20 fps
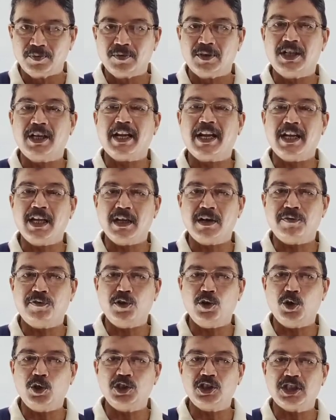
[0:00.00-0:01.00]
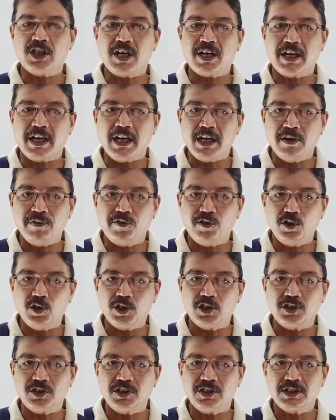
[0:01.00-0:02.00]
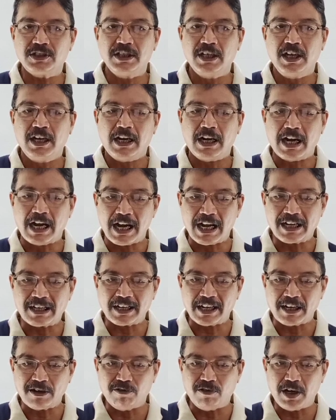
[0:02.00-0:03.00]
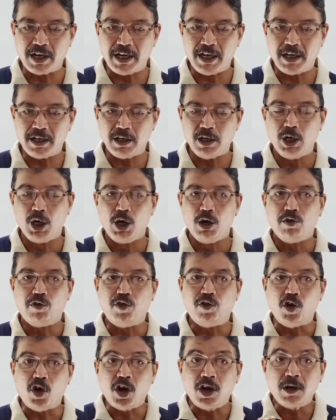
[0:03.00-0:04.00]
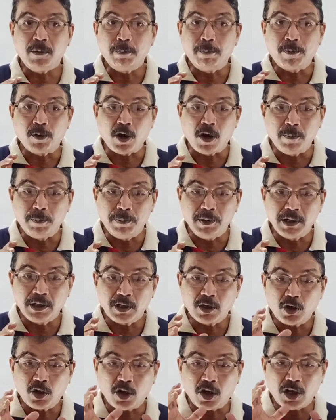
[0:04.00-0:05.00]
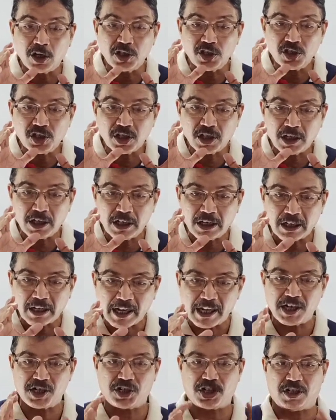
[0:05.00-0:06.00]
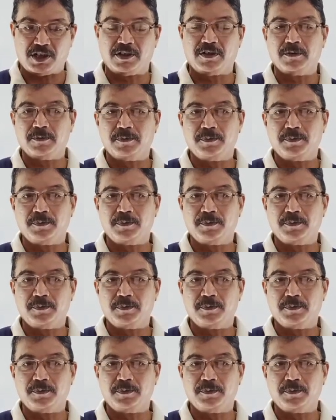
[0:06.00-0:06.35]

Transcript: The earphones or headphones are required for proper concentration.